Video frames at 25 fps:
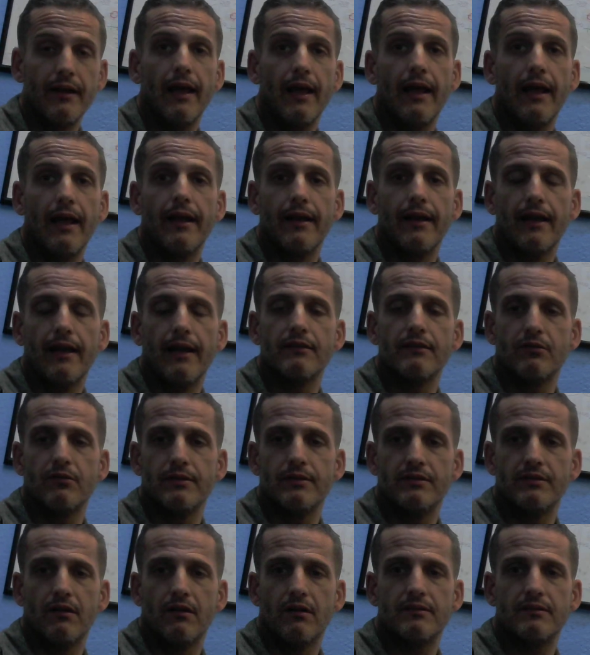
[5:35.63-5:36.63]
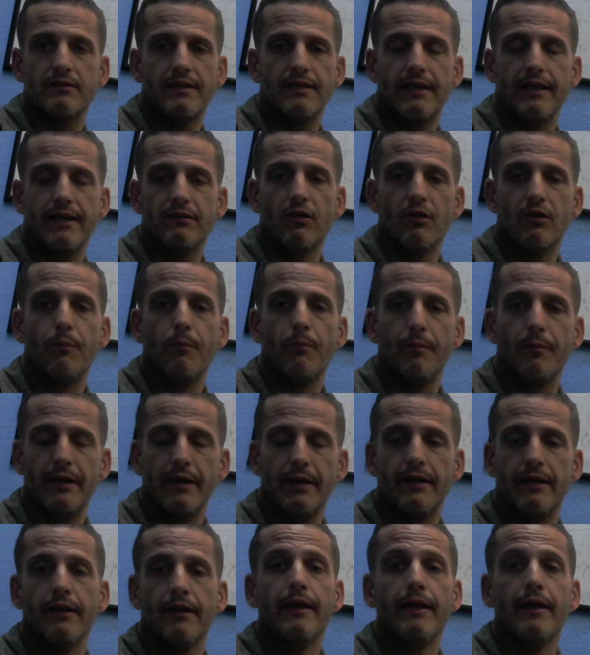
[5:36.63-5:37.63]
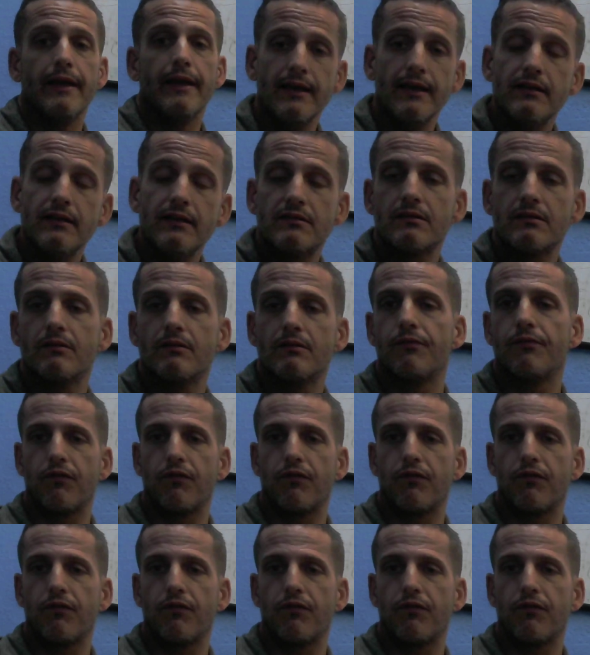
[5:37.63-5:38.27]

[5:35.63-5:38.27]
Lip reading: and as a result, say dopamine is,